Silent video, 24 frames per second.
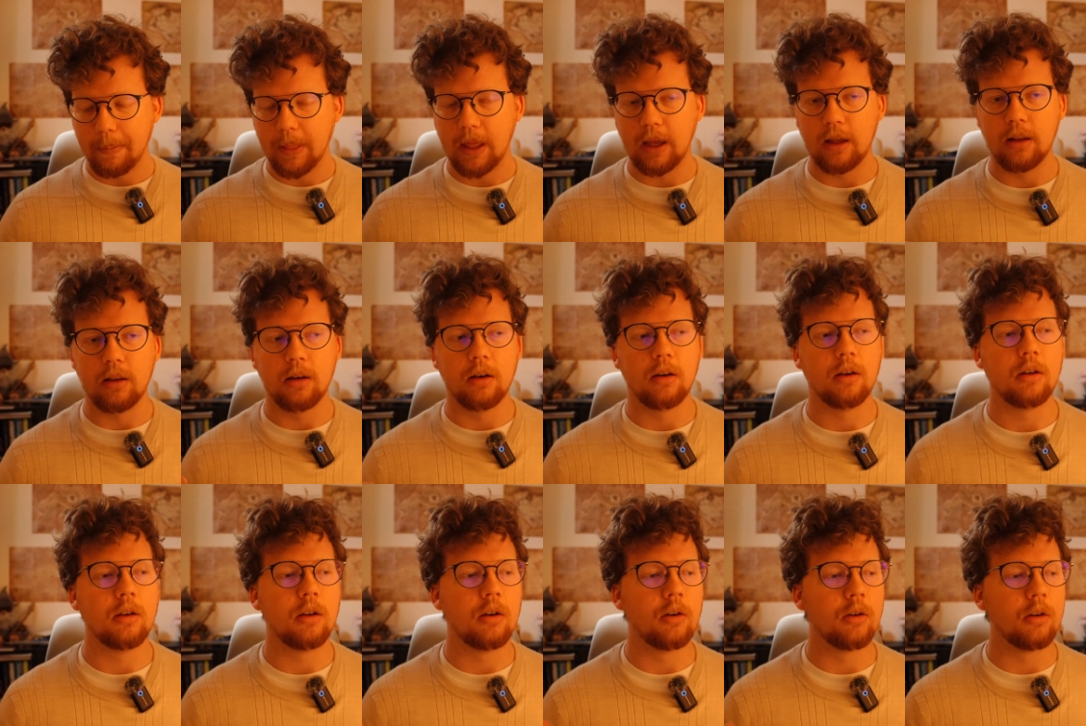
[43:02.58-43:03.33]

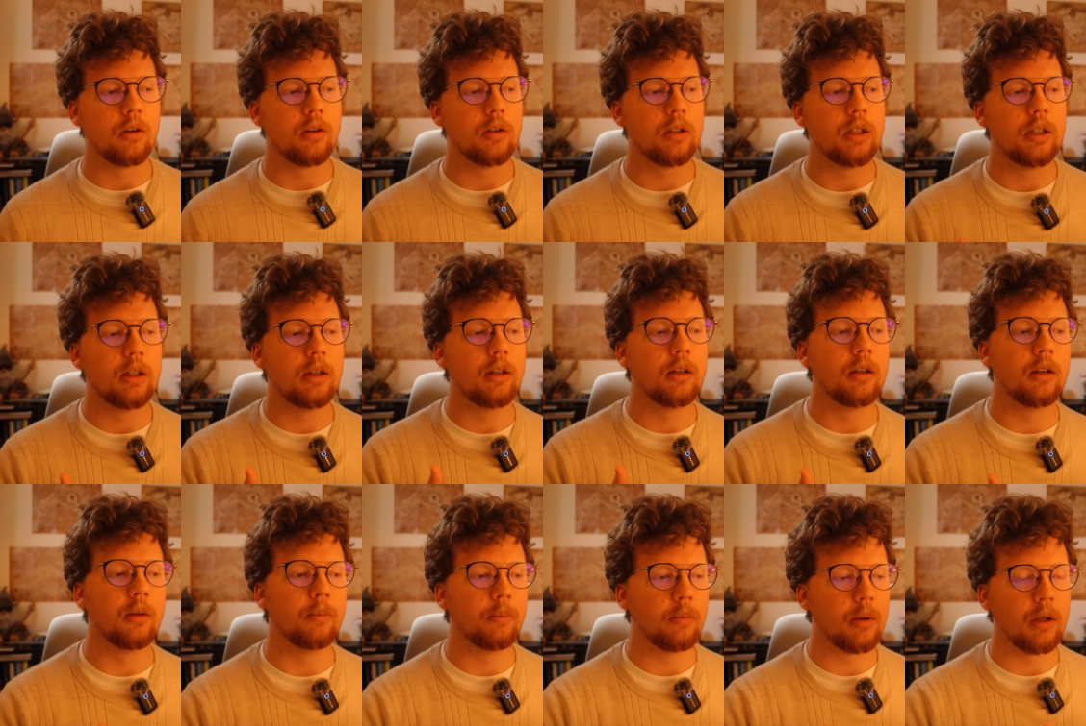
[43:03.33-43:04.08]
And you see
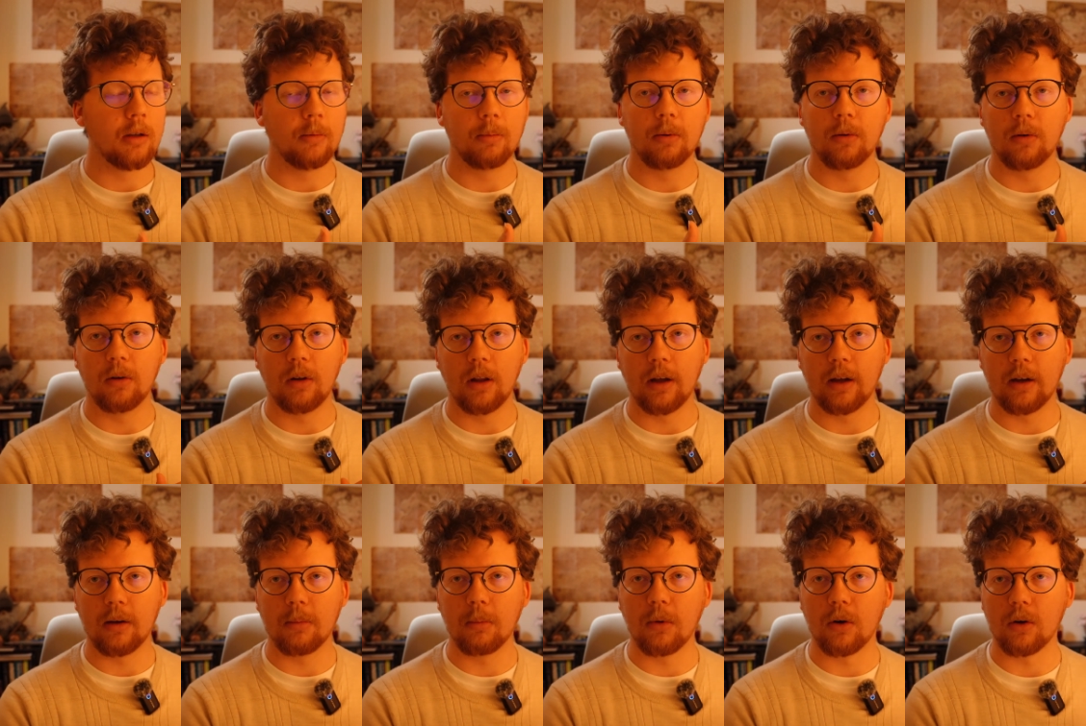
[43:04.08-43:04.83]
in people
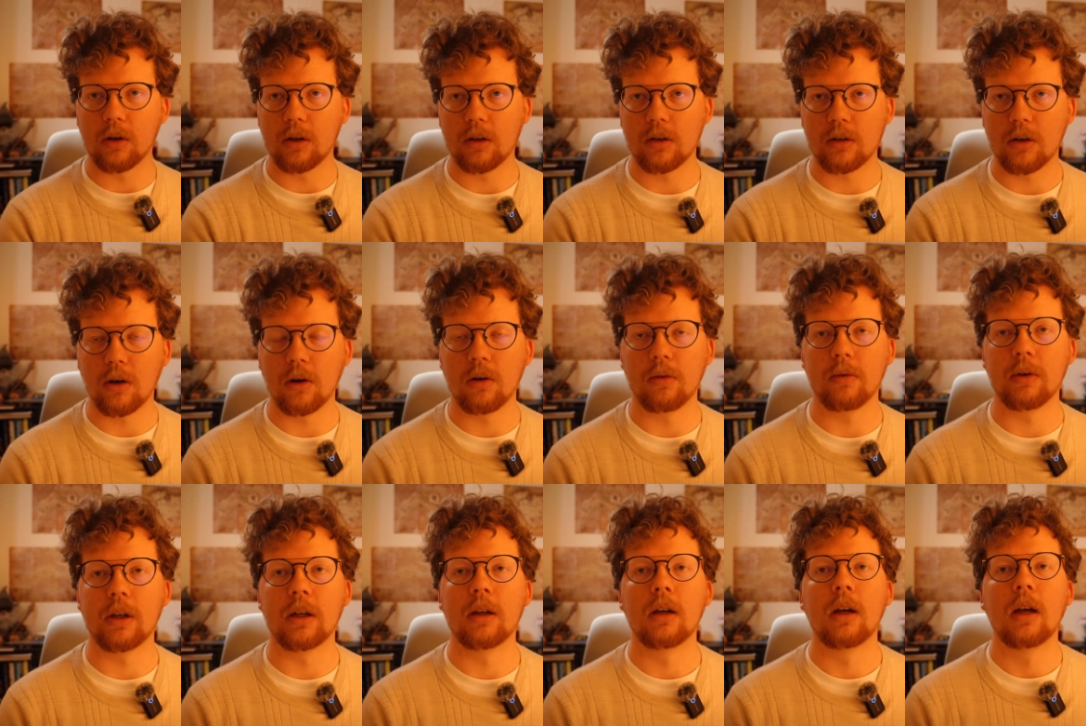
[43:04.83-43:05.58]
like Marcus
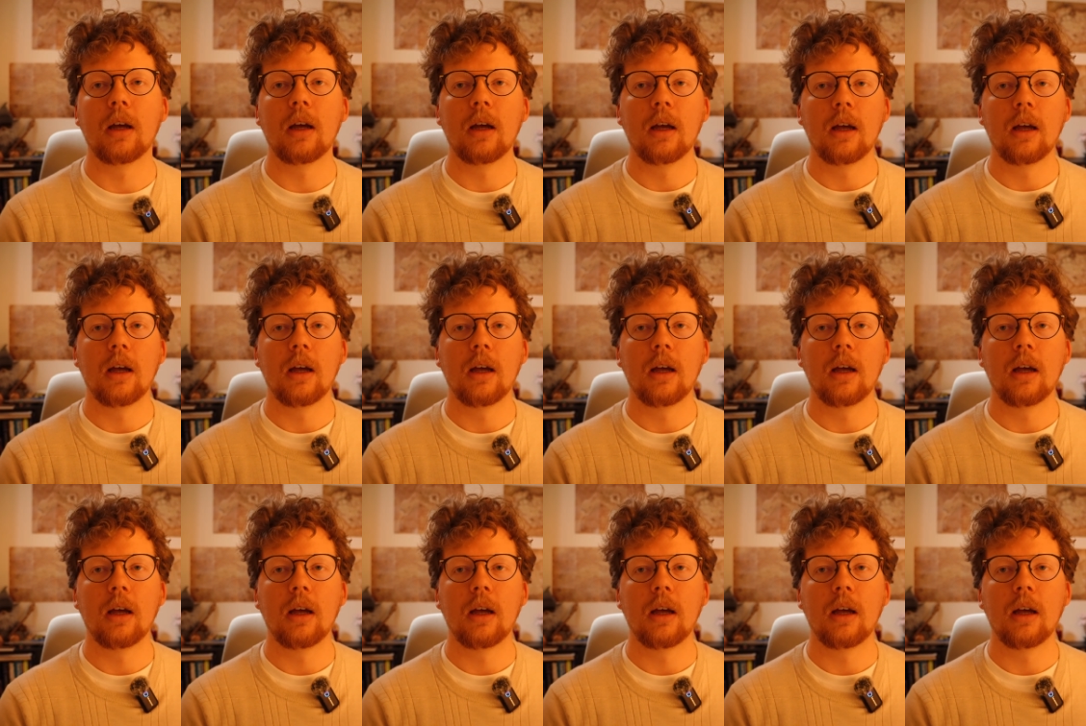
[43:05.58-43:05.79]
Garvey,